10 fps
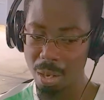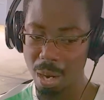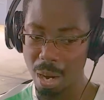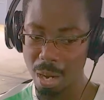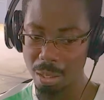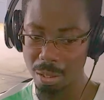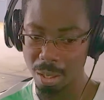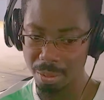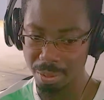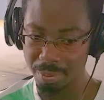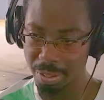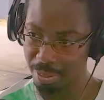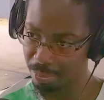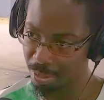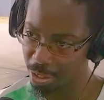a lot of the
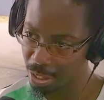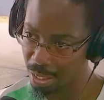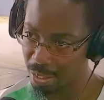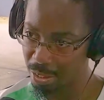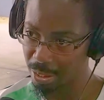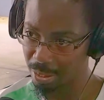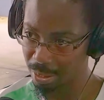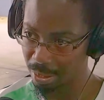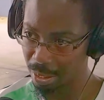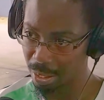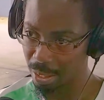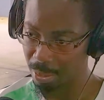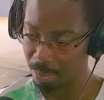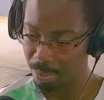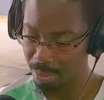different challenges, and
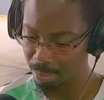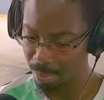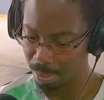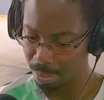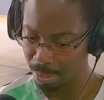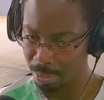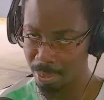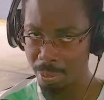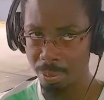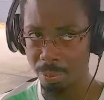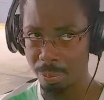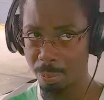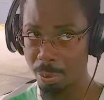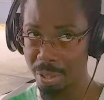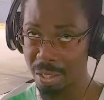we
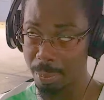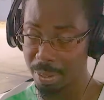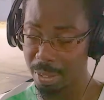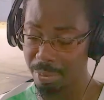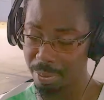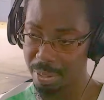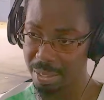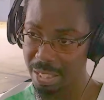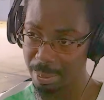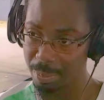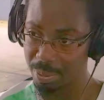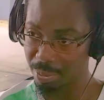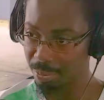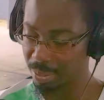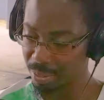broke it up into different teams. So,
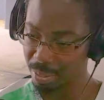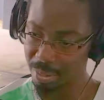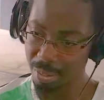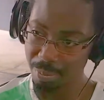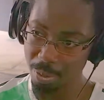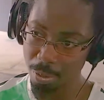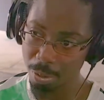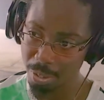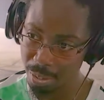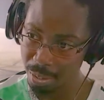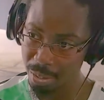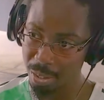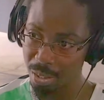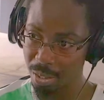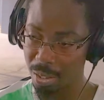for instance, if you're cooking,
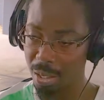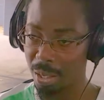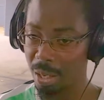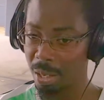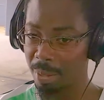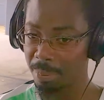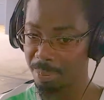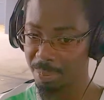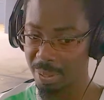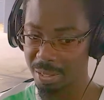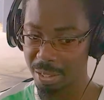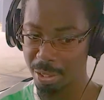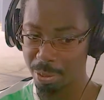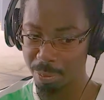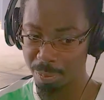let's say
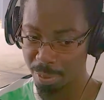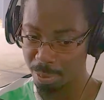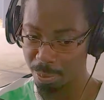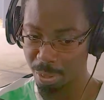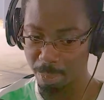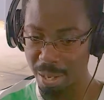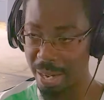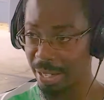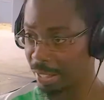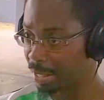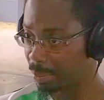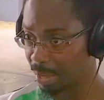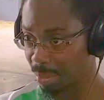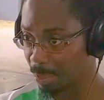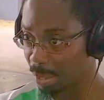you're applying, you need to make
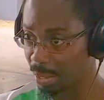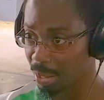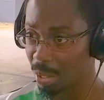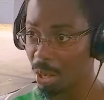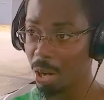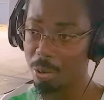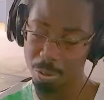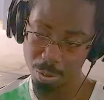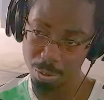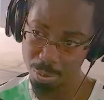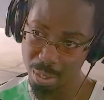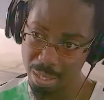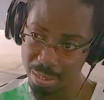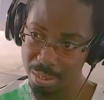a meal. How do you do that?